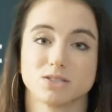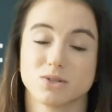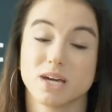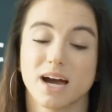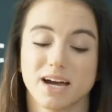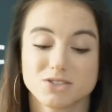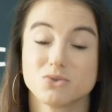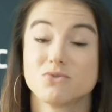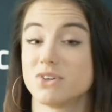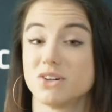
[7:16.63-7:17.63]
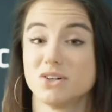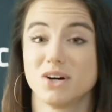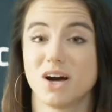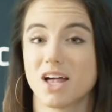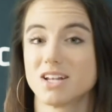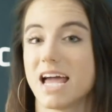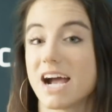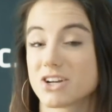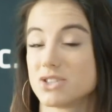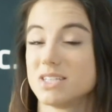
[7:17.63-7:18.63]
So yeah, I do feel
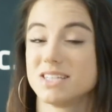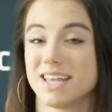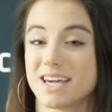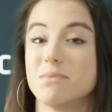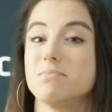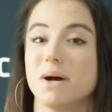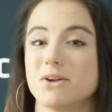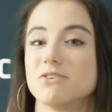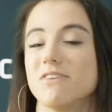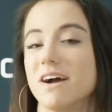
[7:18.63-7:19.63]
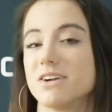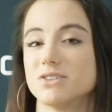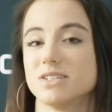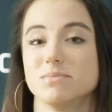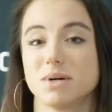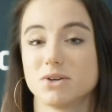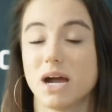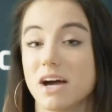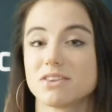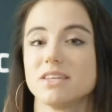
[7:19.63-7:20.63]
actually like a better fighter and a better
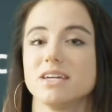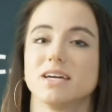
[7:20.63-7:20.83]
athlete,